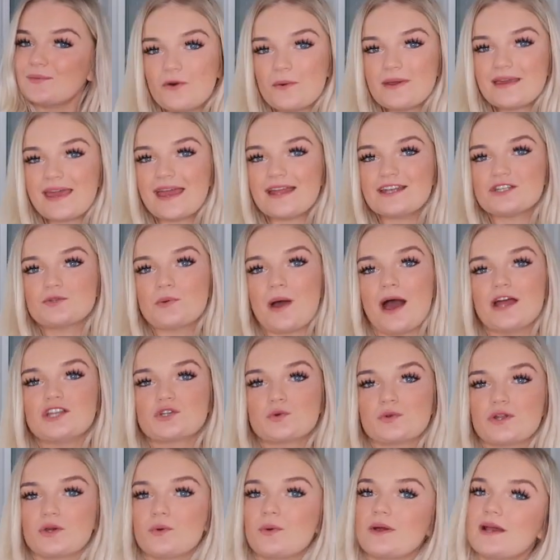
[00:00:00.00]
Before we get into it, I
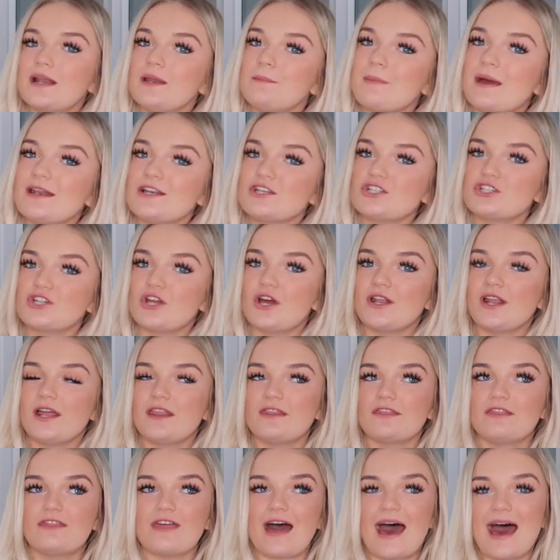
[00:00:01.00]
just want to quickly mention
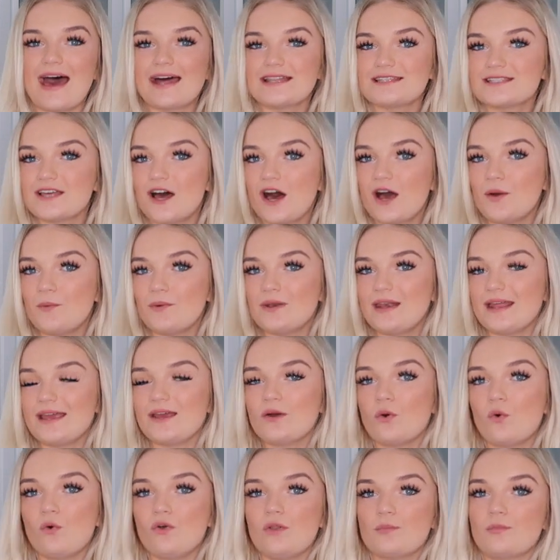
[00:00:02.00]
that I will
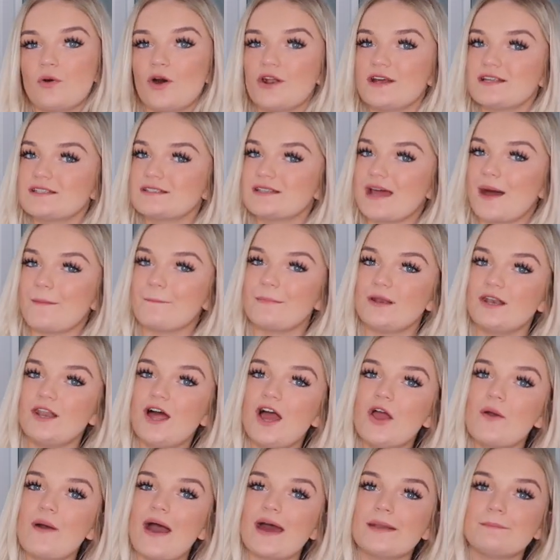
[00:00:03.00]
link all the products down
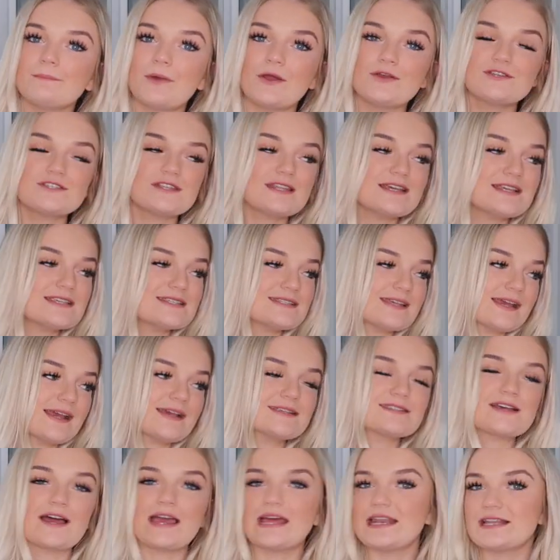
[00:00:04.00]
below, and most of these
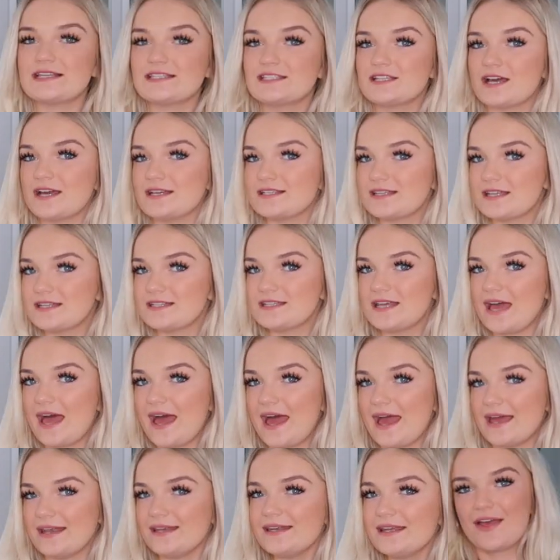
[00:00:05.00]
things are in a size
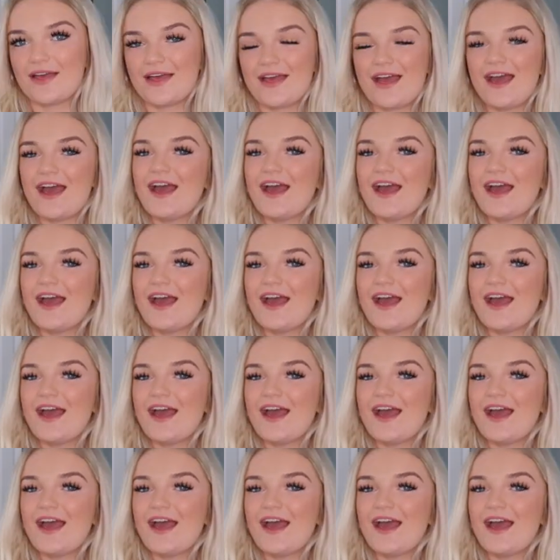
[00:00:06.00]
10.